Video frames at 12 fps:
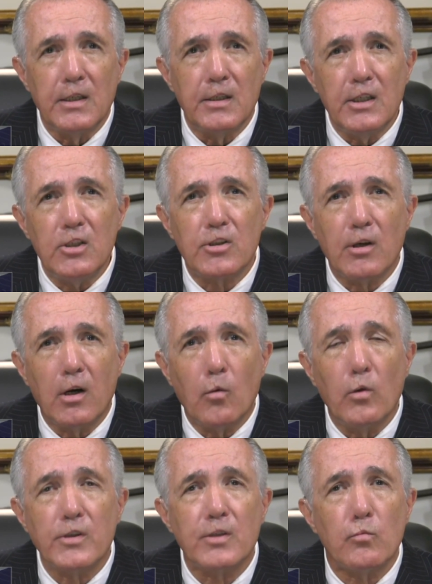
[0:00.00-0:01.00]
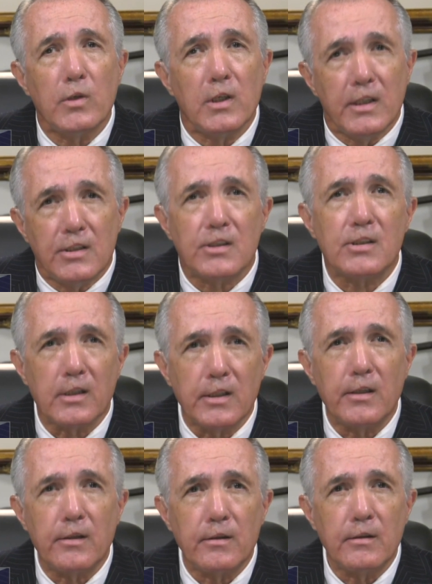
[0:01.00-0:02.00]
Nijjer was a religious
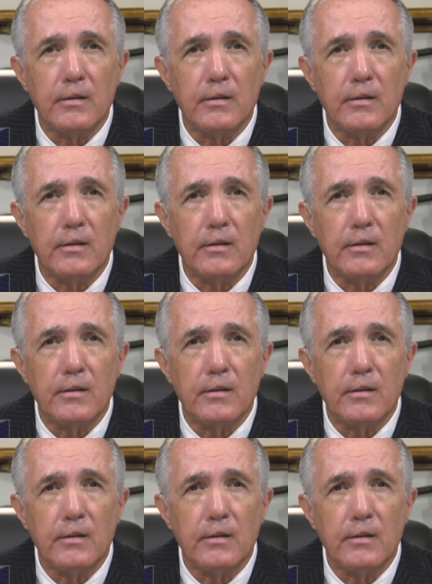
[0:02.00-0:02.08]
leader